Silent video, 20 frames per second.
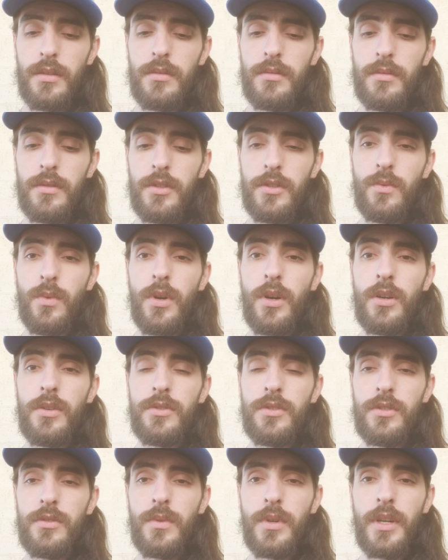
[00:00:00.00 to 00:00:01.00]
you will
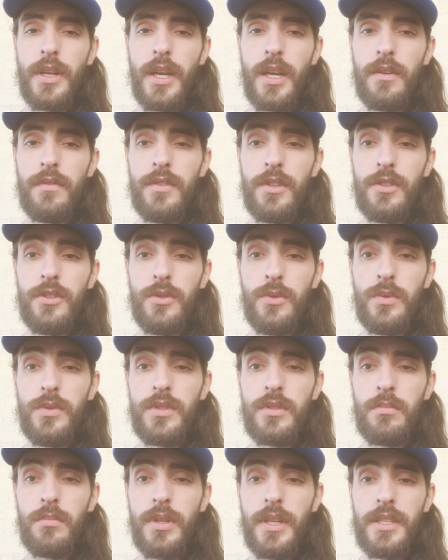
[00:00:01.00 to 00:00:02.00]
also want to have the
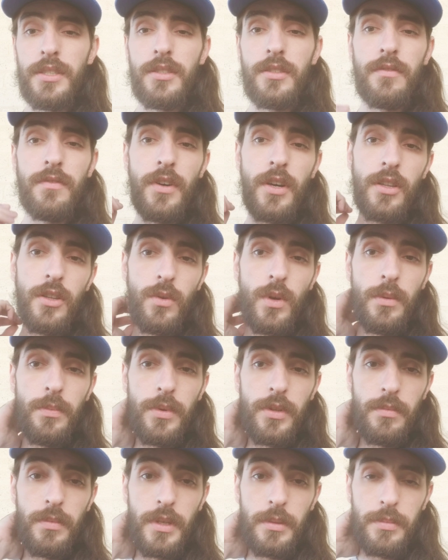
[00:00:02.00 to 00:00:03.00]
tools in place to follow up
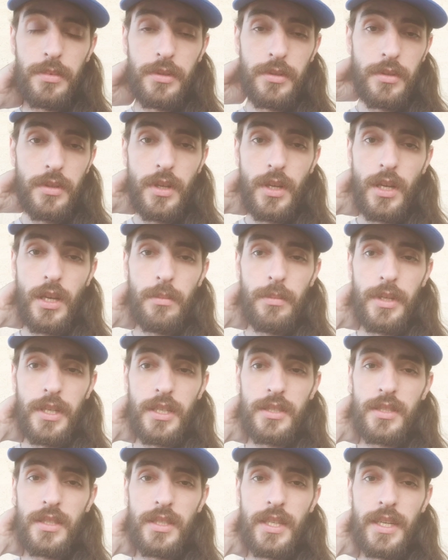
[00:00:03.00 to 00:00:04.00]
with people,
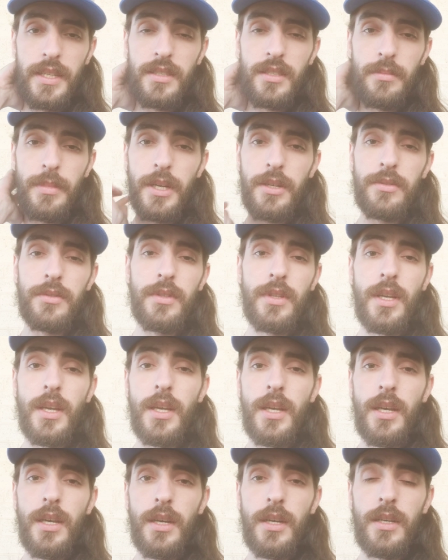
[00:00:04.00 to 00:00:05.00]
because it takes about
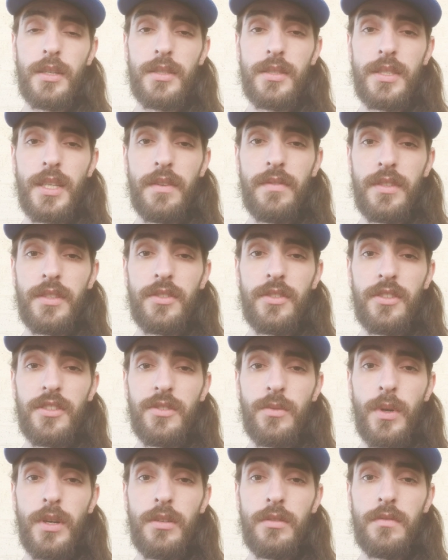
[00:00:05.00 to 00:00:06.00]
7 to
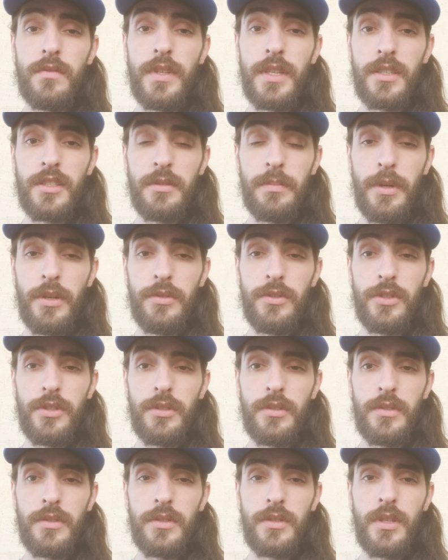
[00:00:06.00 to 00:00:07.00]
12
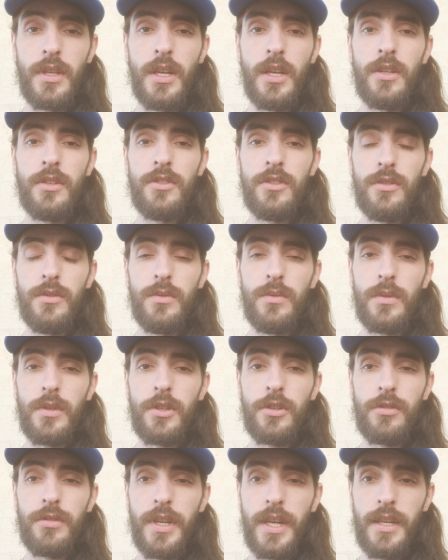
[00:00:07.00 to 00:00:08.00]
exposures to
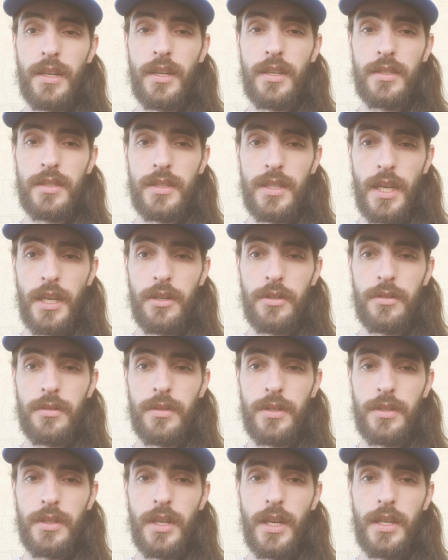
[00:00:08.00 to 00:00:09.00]
create a sale.
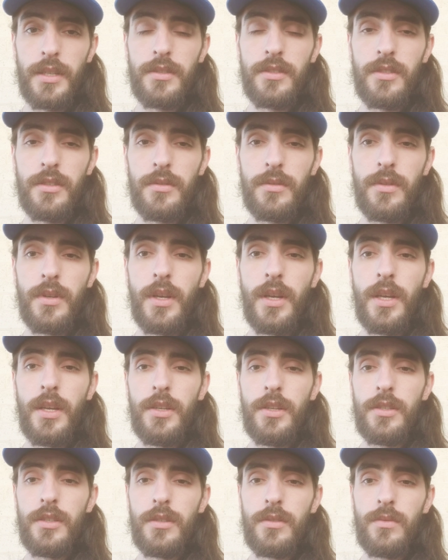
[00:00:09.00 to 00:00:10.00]
Okay, so
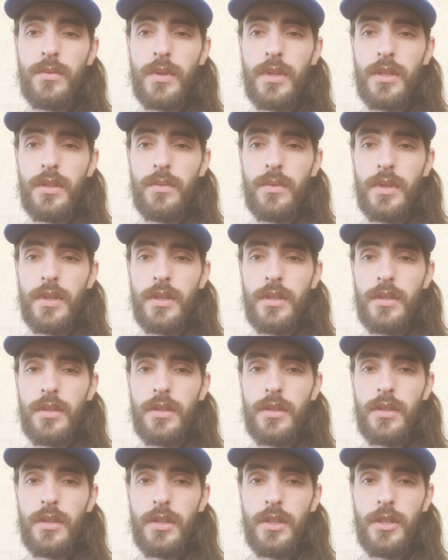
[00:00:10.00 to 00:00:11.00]

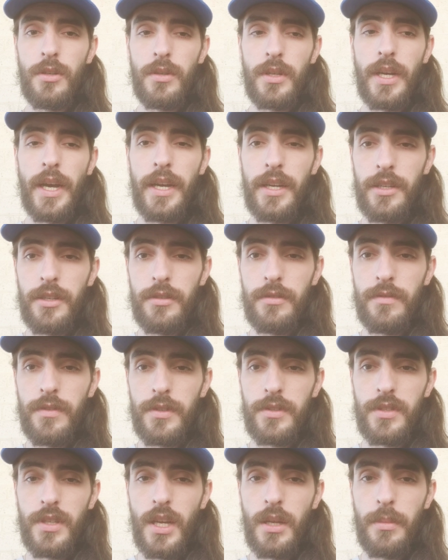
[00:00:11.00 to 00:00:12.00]
when Geico
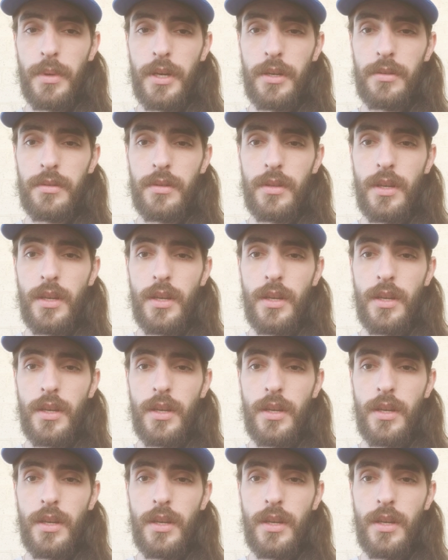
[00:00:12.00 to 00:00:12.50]
first came out,